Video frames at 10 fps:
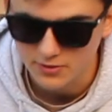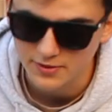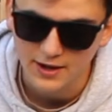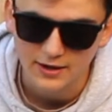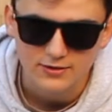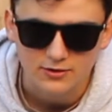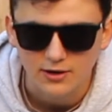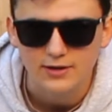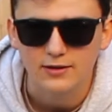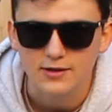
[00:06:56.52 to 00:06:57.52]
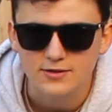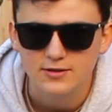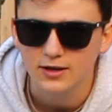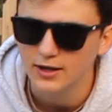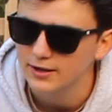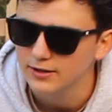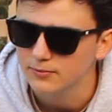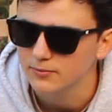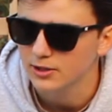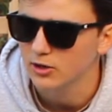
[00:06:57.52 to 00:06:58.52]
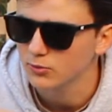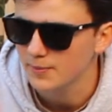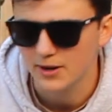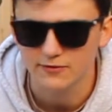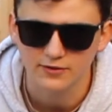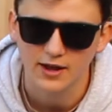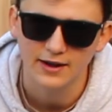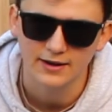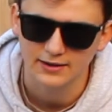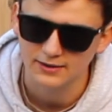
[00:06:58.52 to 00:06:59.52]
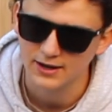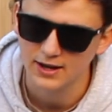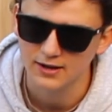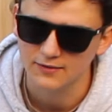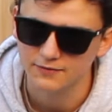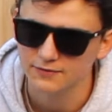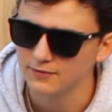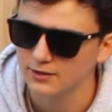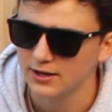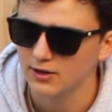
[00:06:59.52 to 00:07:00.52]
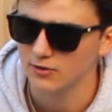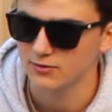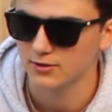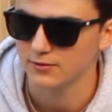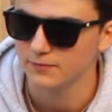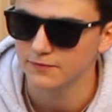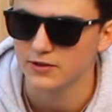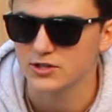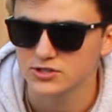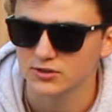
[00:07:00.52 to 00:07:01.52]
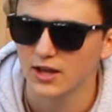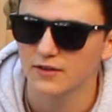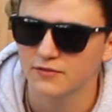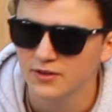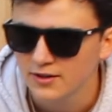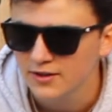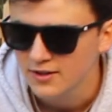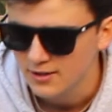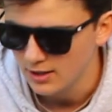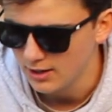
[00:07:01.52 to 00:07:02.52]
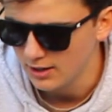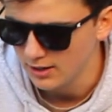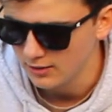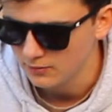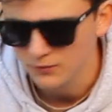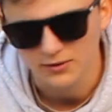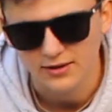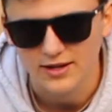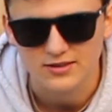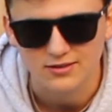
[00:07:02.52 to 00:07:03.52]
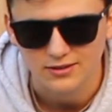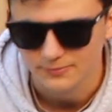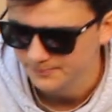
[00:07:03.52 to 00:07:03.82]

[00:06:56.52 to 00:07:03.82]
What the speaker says: than that, it's a great disc. I can, you know, rip it out flat and I know it's gonna finish left really nicely.